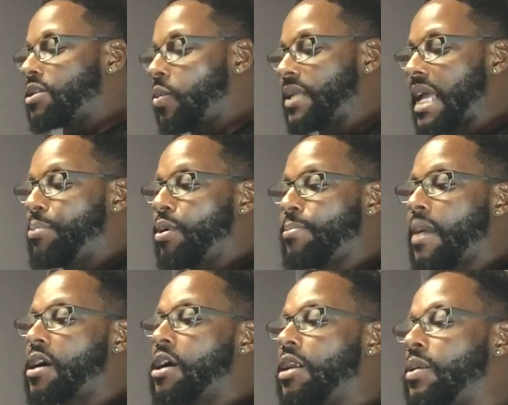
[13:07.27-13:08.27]
So when I put
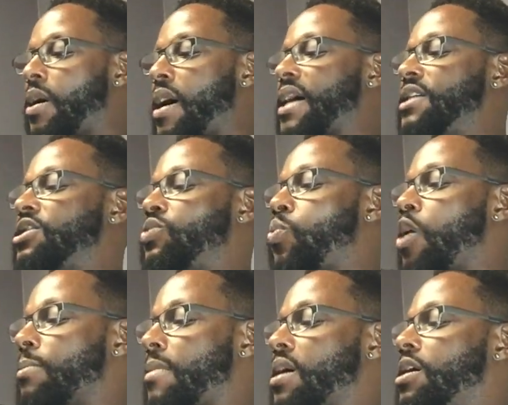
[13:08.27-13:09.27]
my color on, I can just
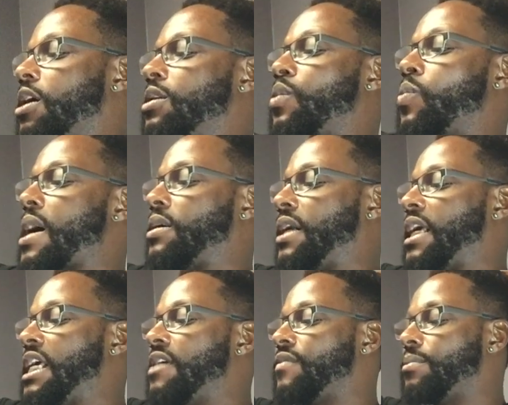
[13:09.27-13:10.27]
work my color around in an